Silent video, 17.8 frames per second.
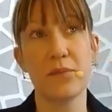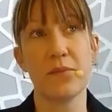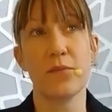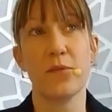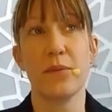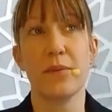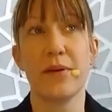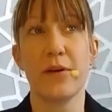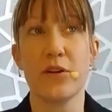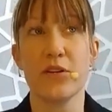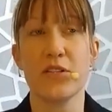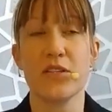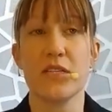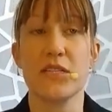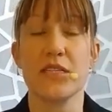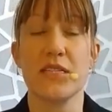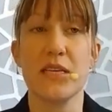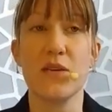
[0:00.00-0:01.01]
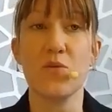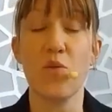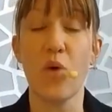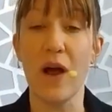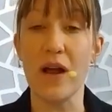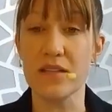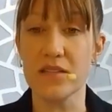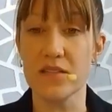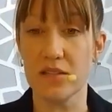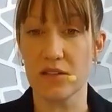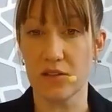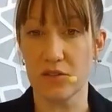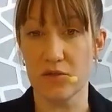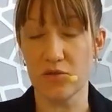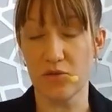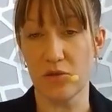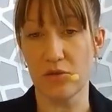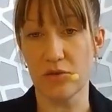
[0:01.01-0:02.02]
what my question is, he wants to
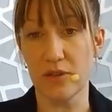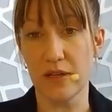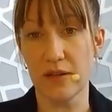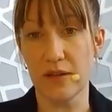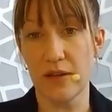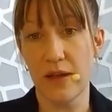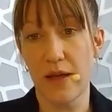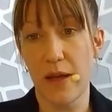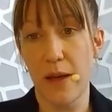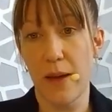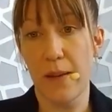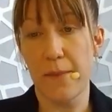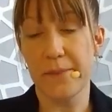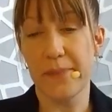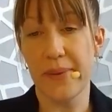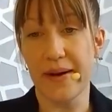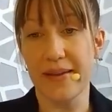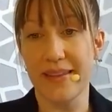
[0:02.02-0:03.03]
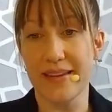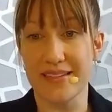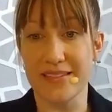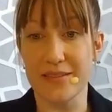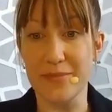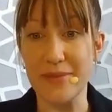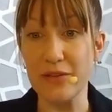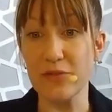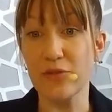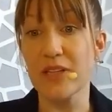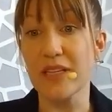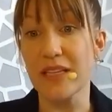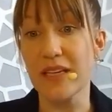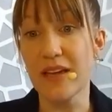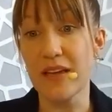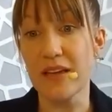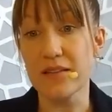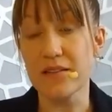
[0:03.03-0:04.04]
control it, but that doesn't mean he
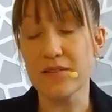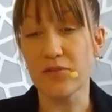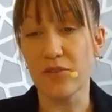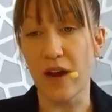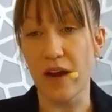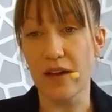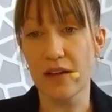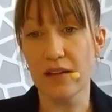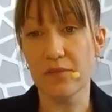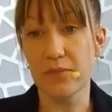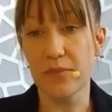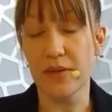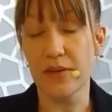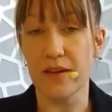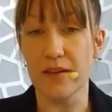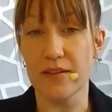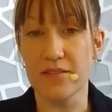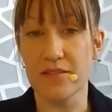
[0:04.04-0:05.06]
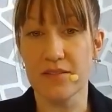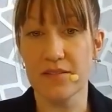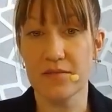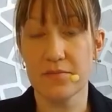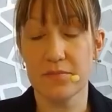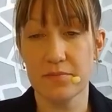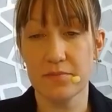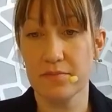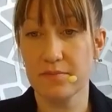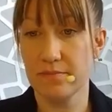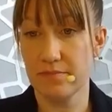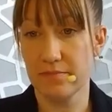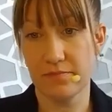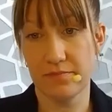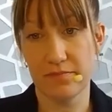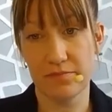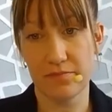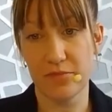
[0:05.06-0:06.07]
really is, right? Because
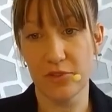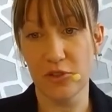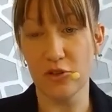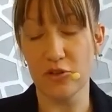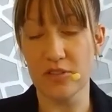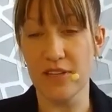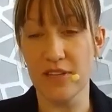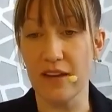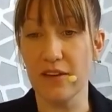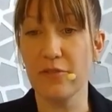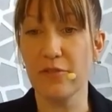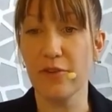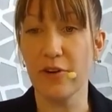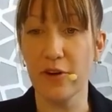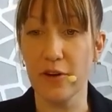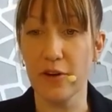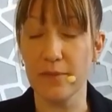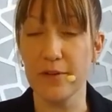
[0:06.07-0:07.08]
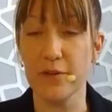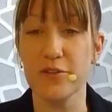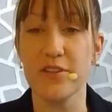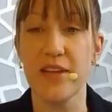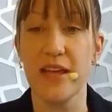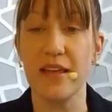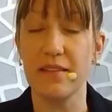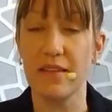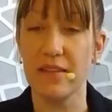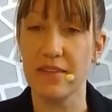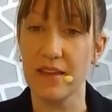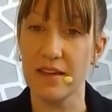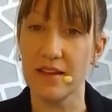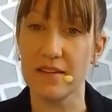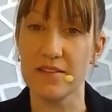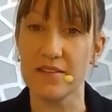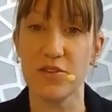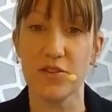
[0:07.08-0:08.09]
you're staying firm, you're saying the
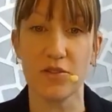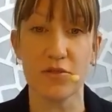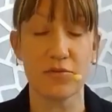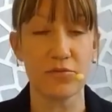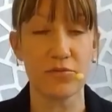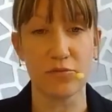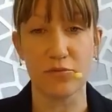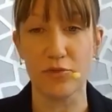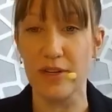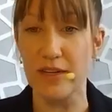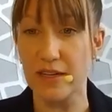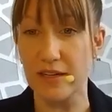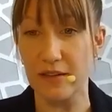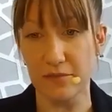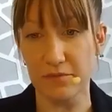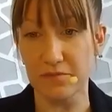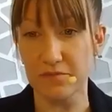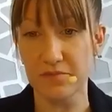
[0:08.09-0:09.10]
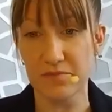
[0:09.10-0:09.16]
things, you're reading,